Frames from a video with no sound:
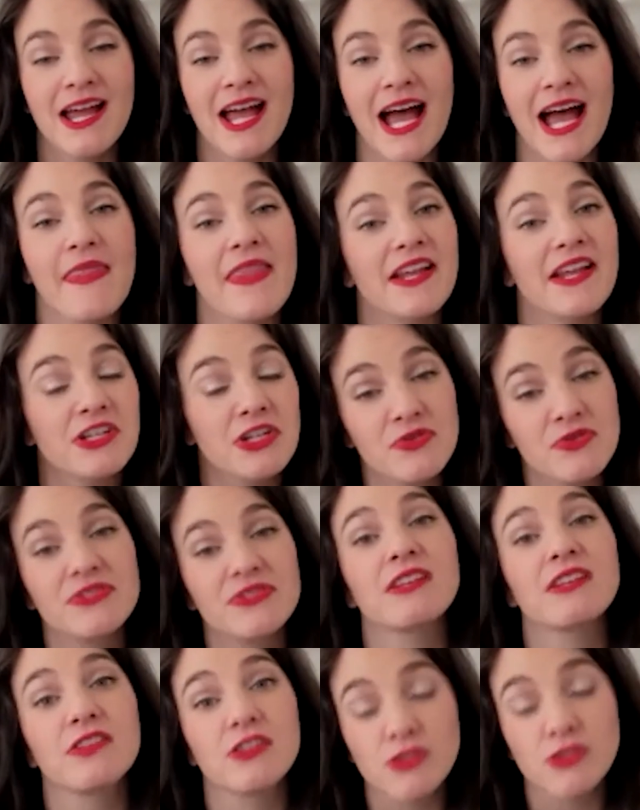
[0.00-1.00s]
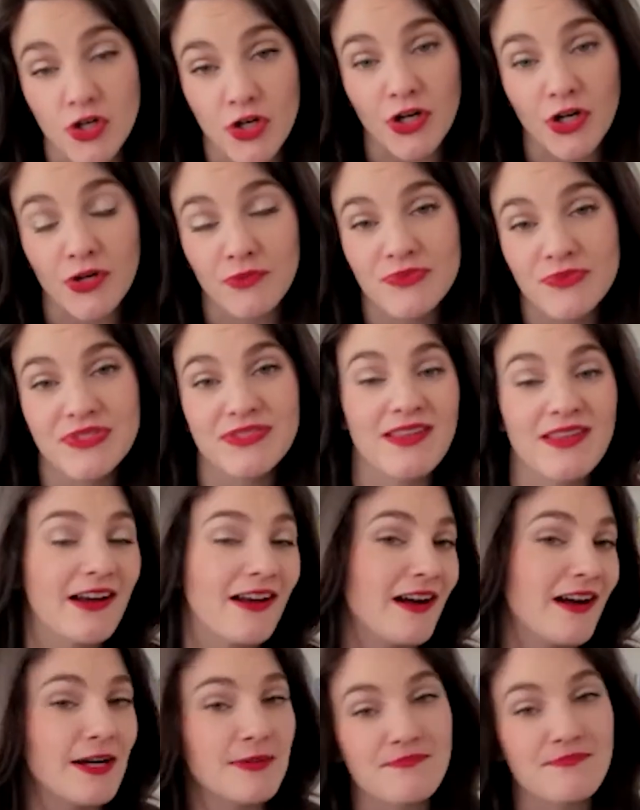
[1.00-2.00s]
And then using the terms that
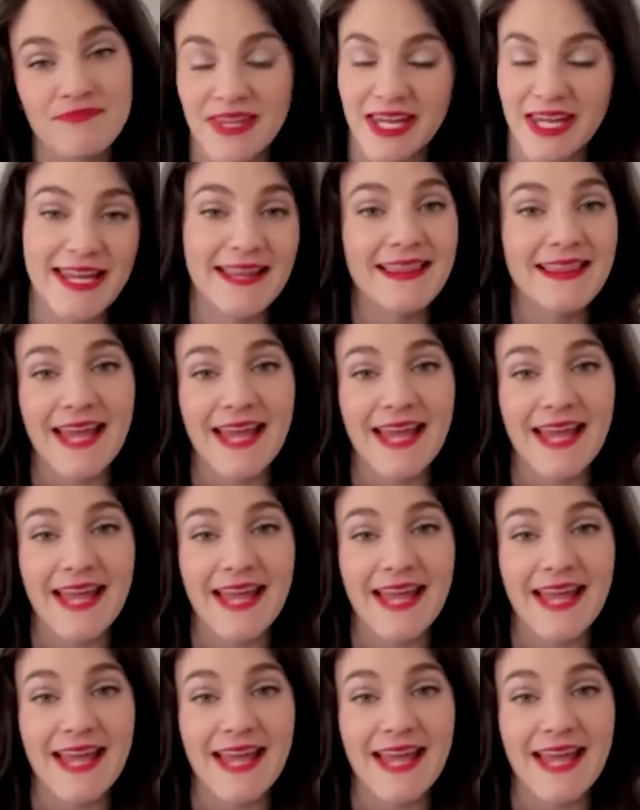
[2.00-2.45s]
are in